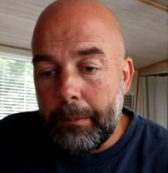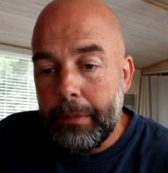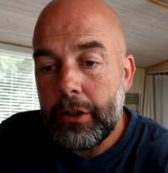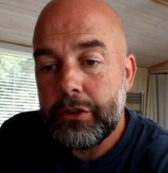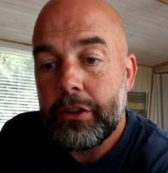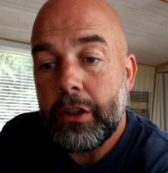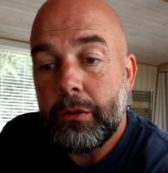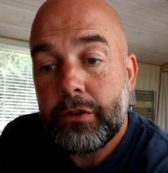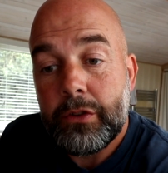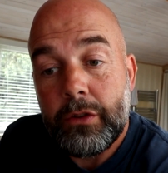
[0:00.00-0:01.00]
The person
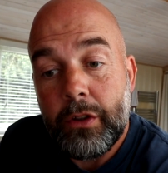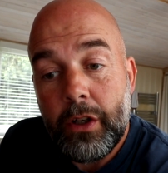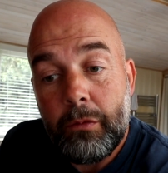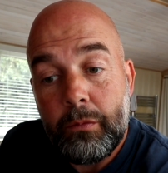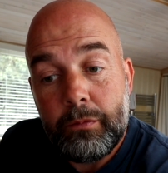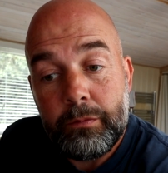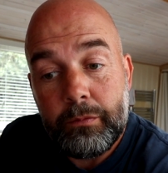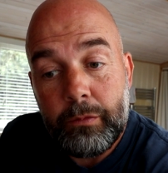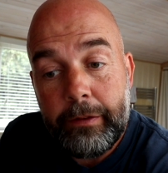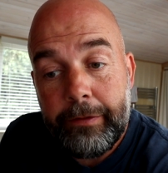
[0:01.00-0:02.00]
that um,
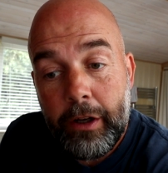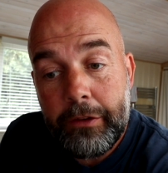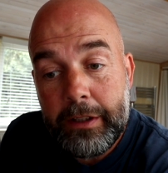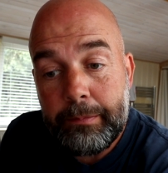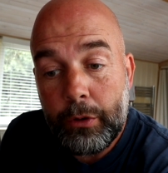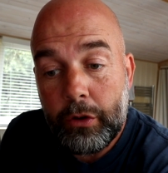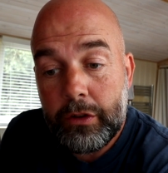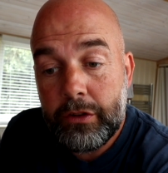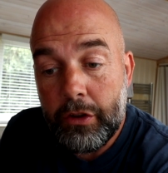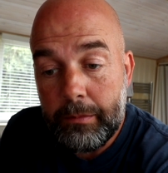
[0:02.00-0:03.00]
referred this
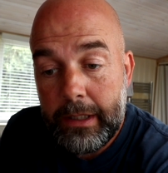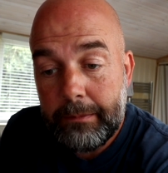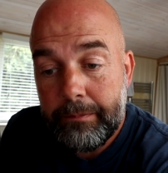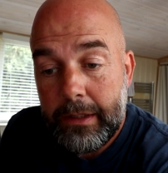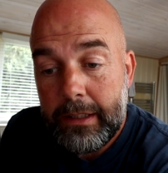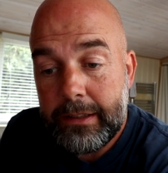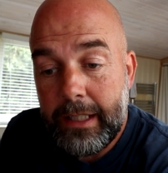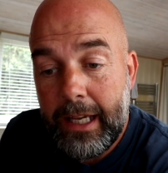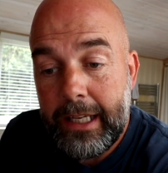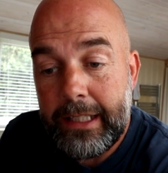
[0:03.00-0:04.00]
book to me
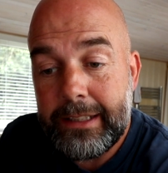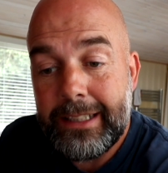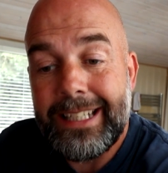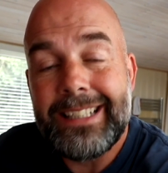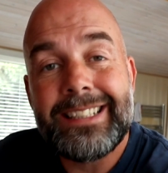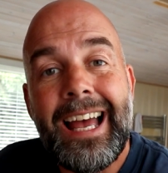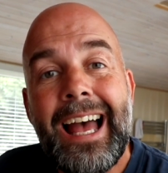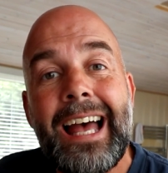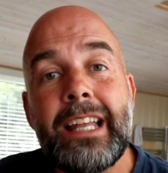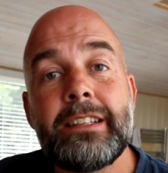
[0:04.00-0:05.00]
says he's
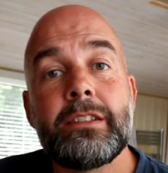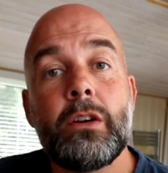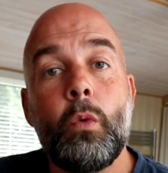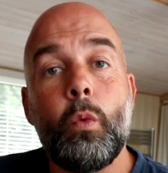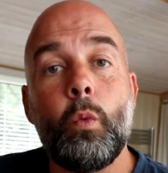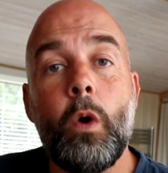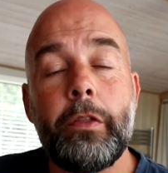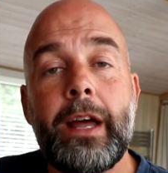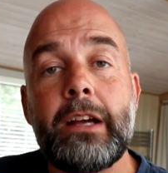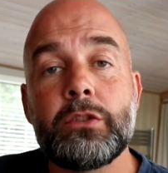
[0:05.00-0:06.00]
had
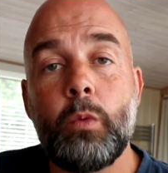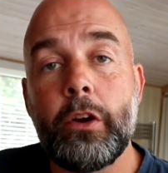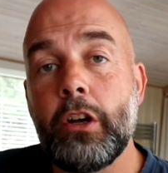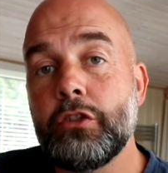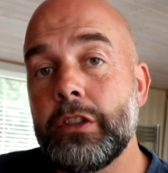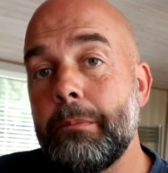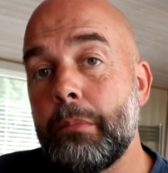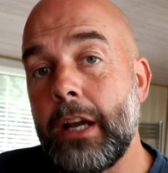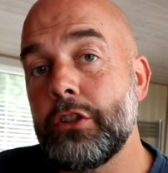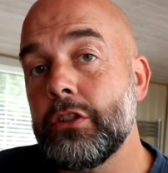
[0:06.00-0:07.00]
1,100
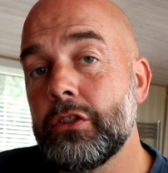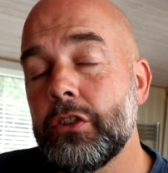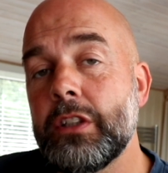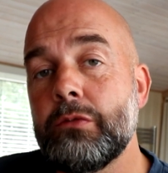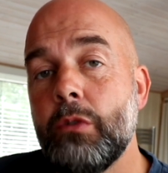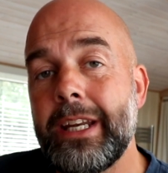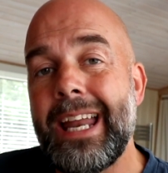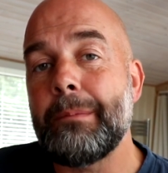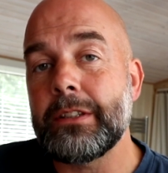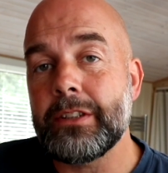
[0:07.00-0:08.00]
impressions because he's running
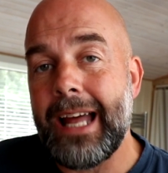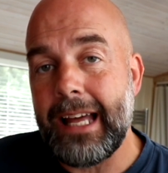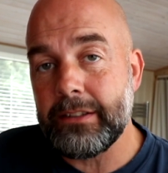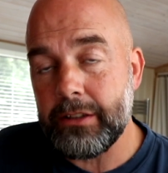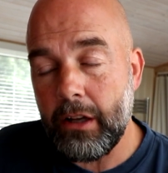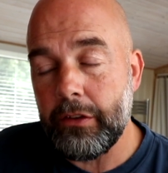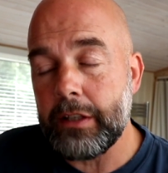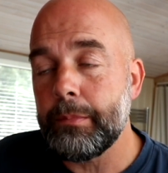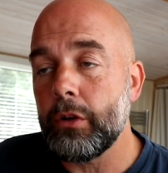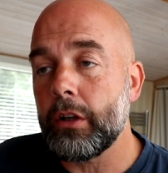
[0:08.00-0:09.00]
Amazon ads on
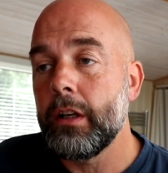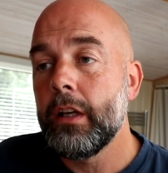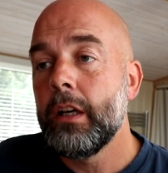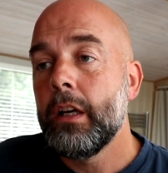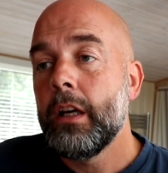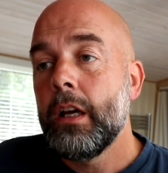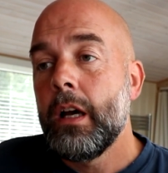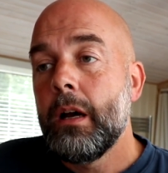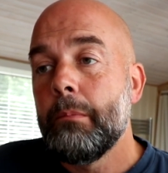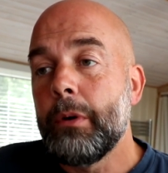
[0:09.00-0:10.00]
this book,
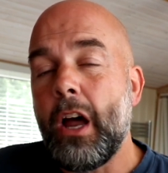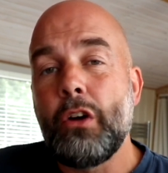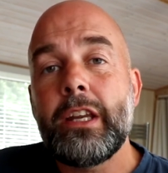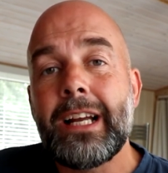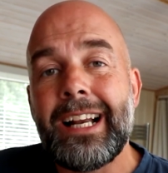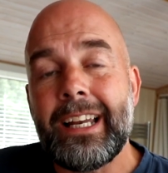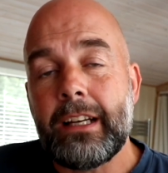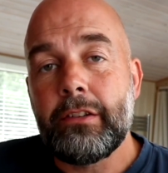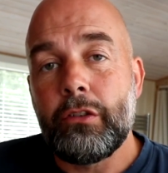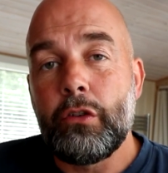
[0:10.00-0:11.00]
but only a
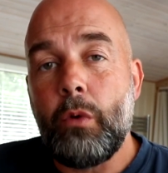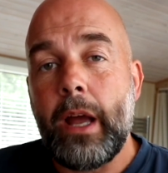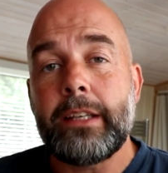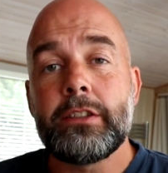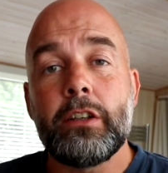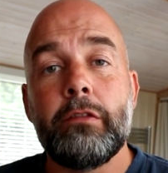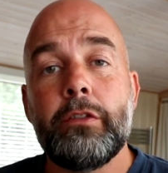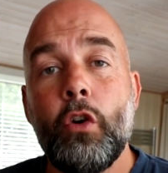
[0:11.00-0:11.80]
click through rate of